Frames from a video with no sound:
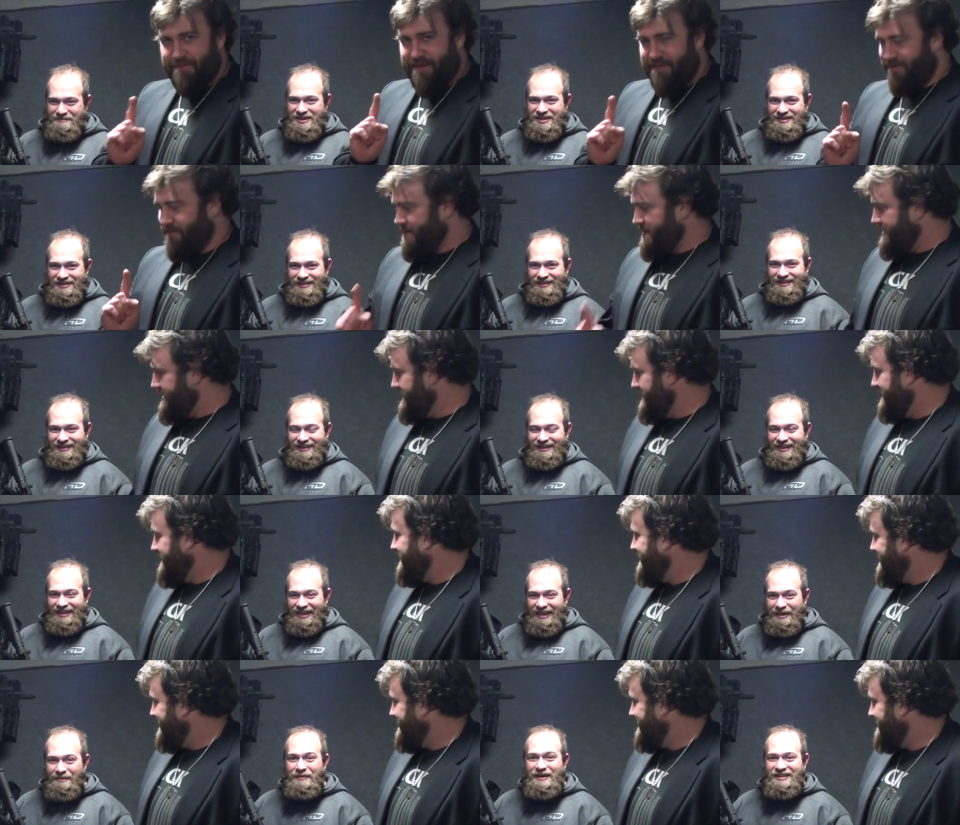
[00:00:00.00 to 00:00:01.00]
Speaker 1: by the way.
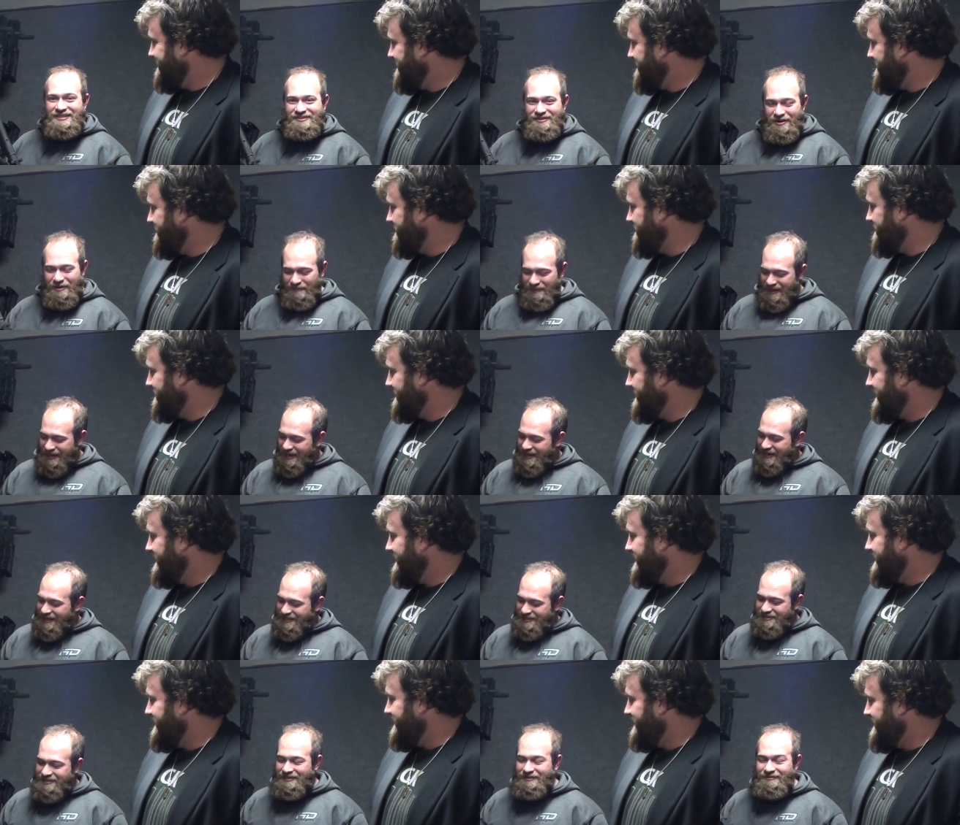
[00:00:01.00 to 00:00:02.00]
M S R
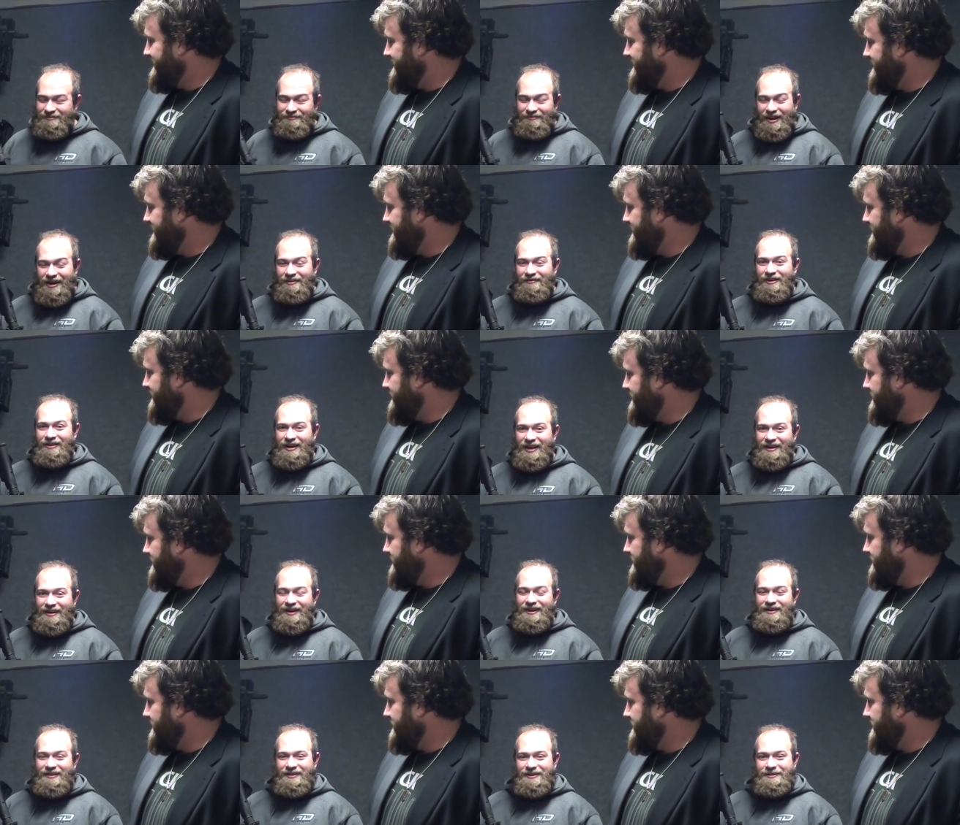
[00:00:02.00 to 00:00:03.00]
P is right around
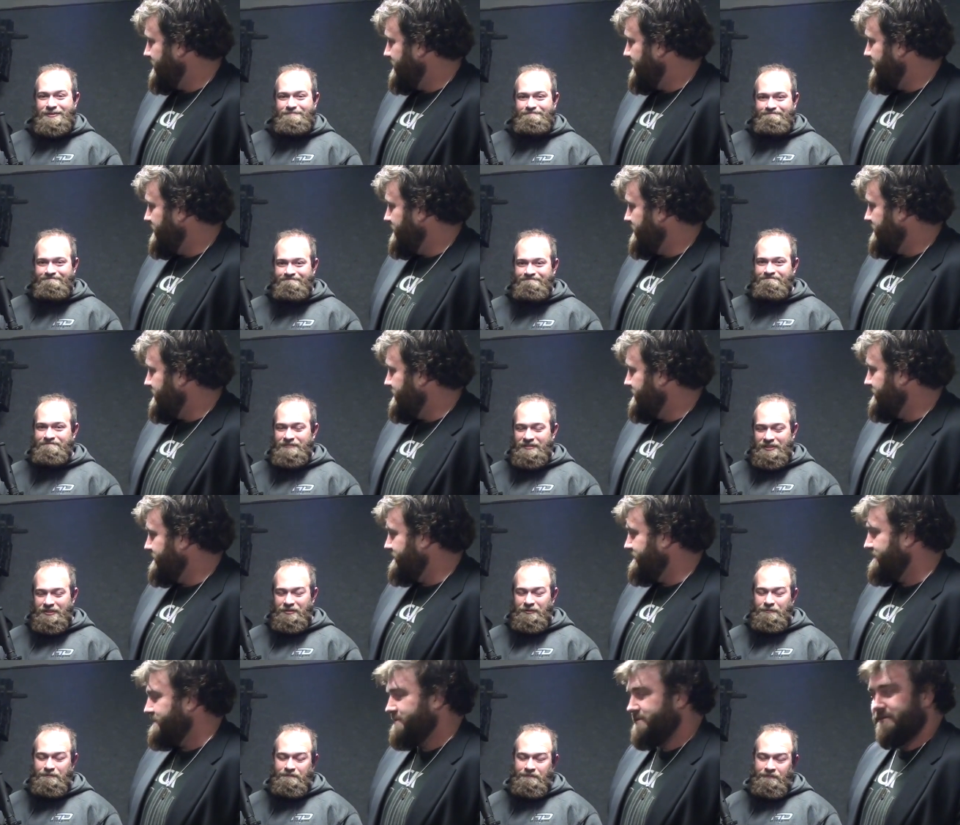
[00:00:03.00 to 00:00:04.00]
eight ninety-nine.
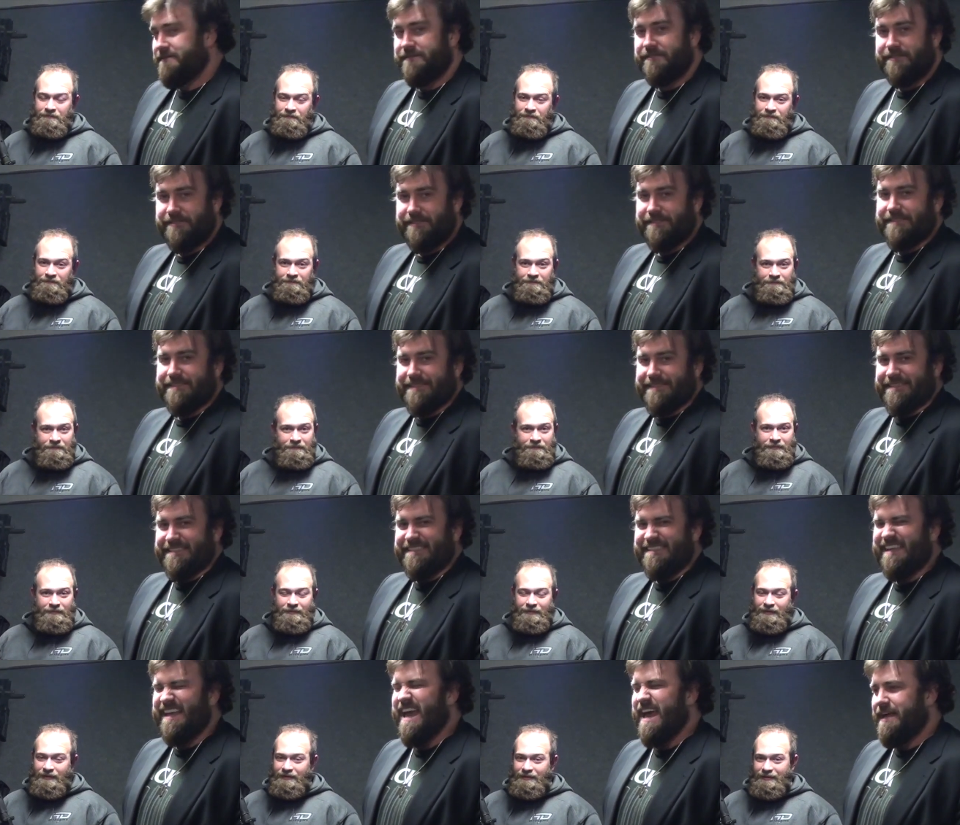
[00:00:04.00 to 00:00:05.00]
So,
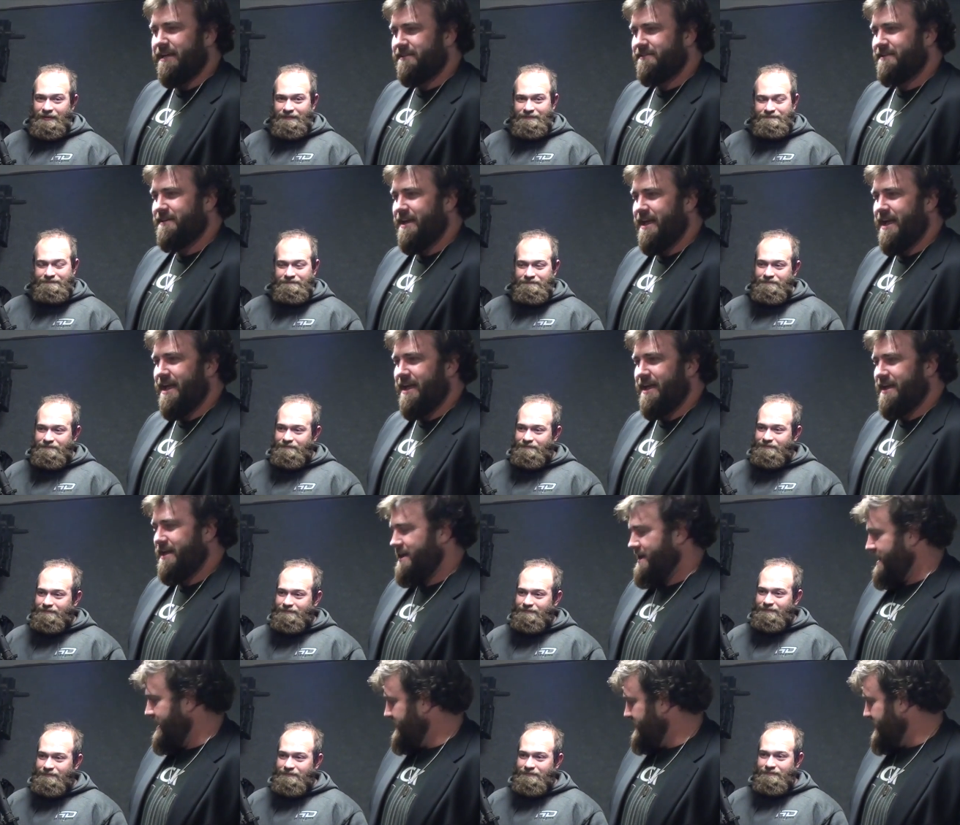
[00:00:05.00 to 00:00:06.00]
yeah, that's
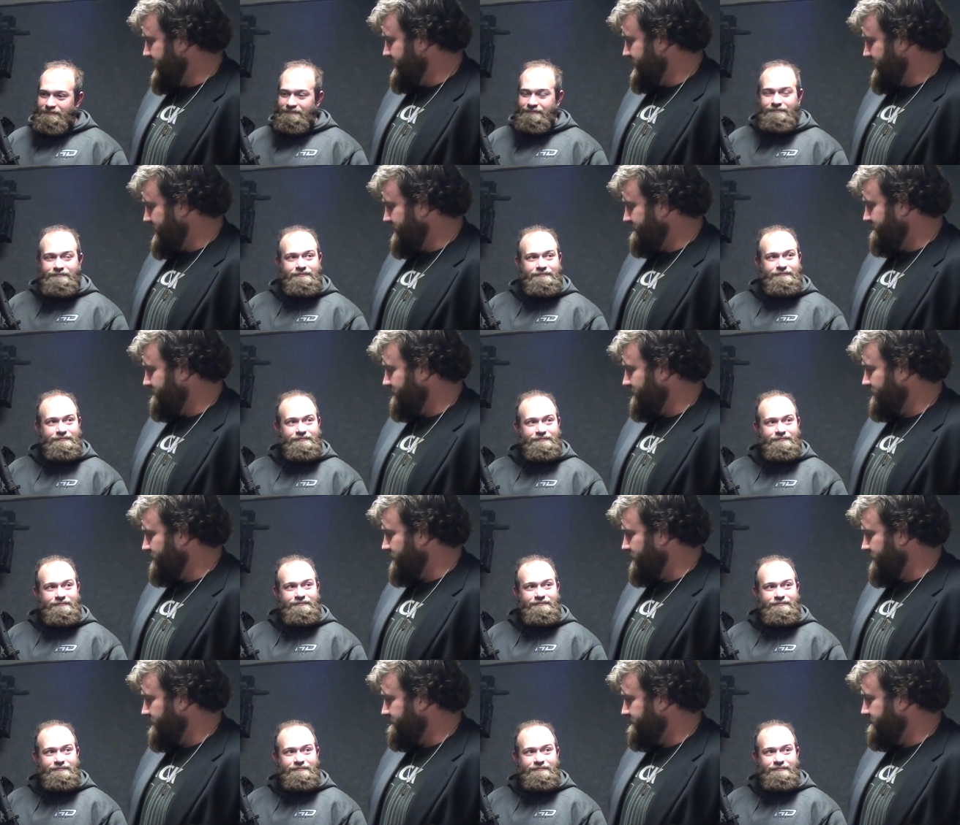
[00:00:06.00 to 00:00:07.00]
unbelievable. eight ninety-nine
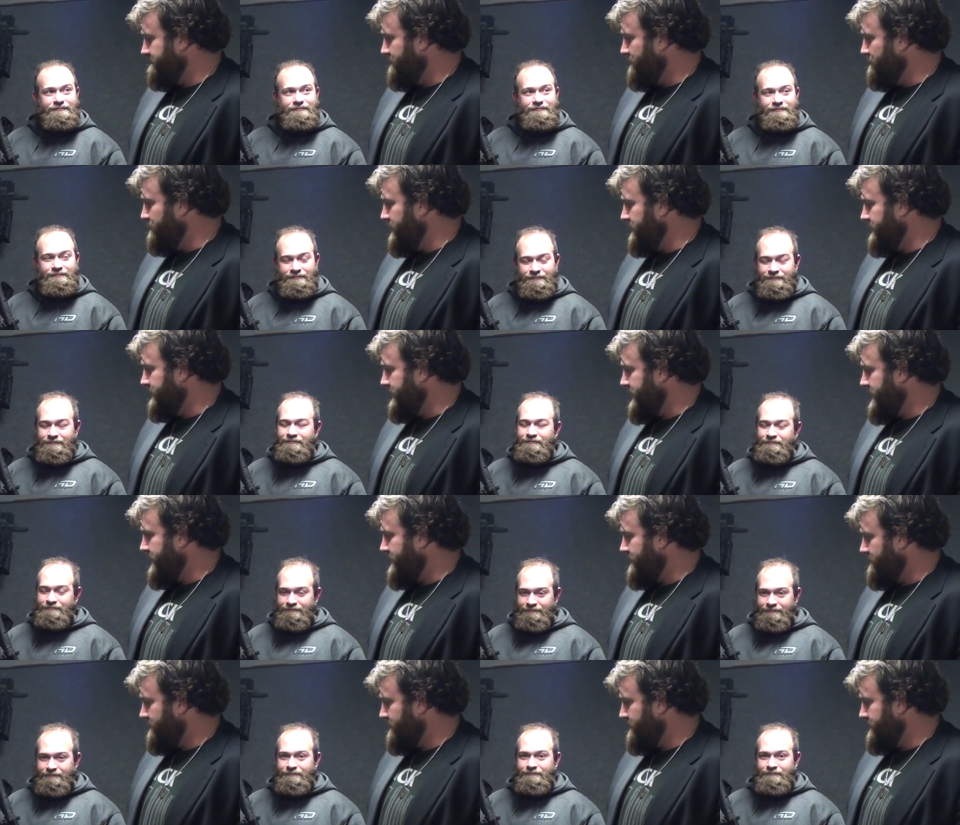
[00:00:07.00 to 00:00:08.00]
for a full billet
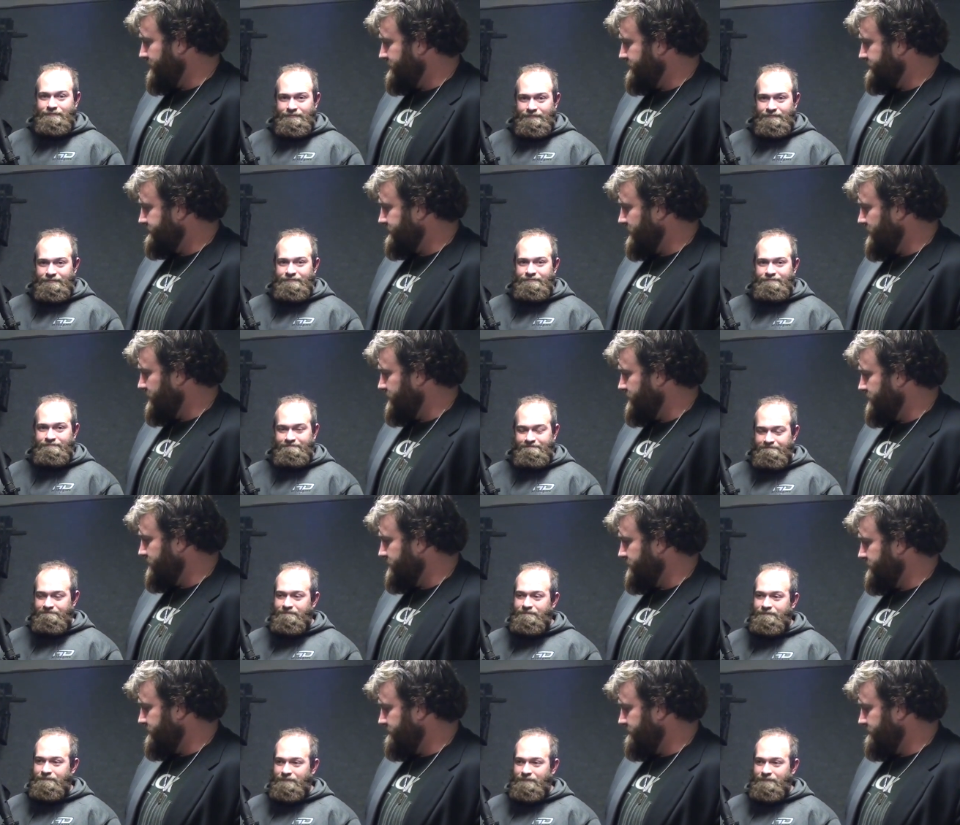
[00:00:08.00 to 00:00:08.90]
A R is upper and